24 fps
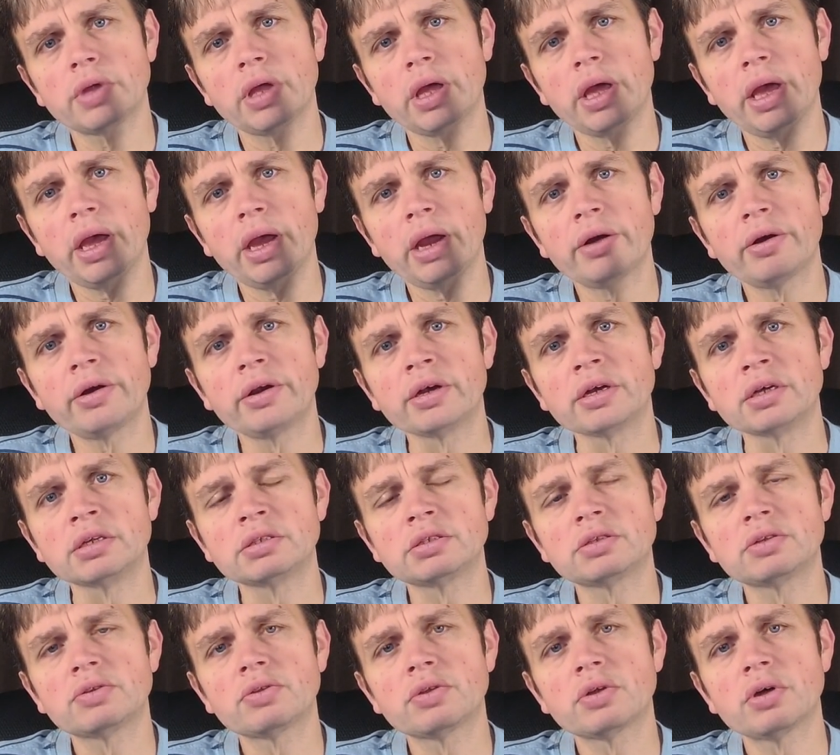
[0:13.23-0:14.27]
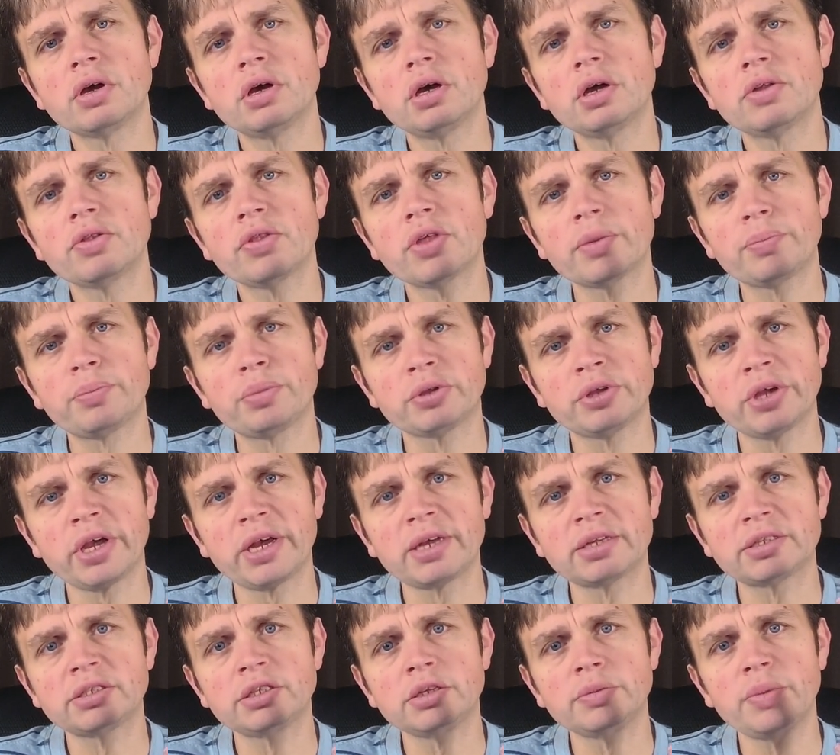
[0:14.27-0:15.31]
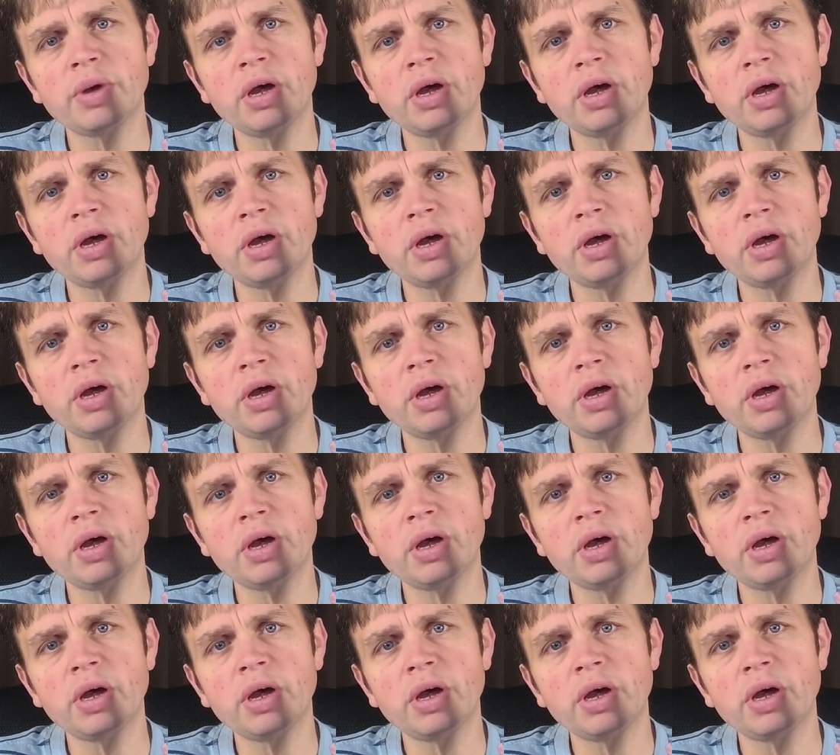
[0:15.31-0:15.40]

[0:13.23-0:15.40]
areas that potassium